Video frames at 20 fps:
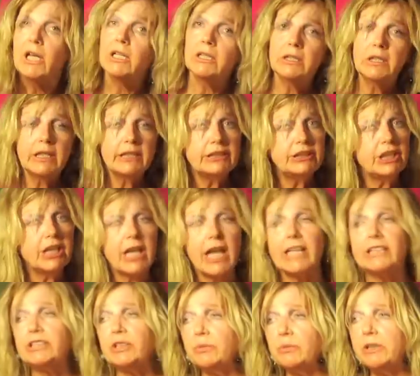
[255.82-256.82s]
Unless you
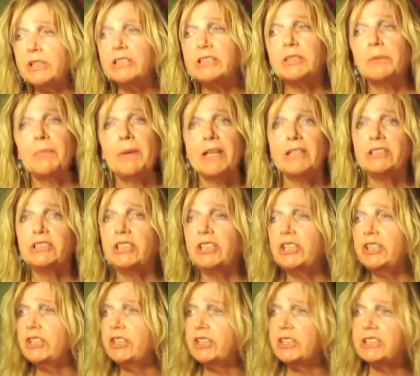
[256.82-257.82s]
got your wits about you
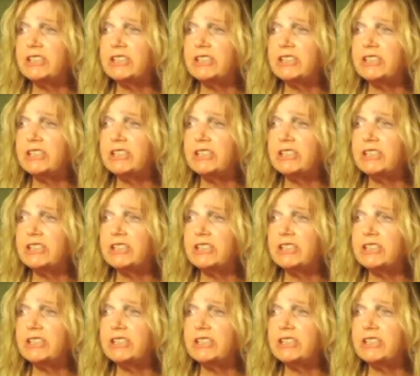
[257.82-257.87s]
and you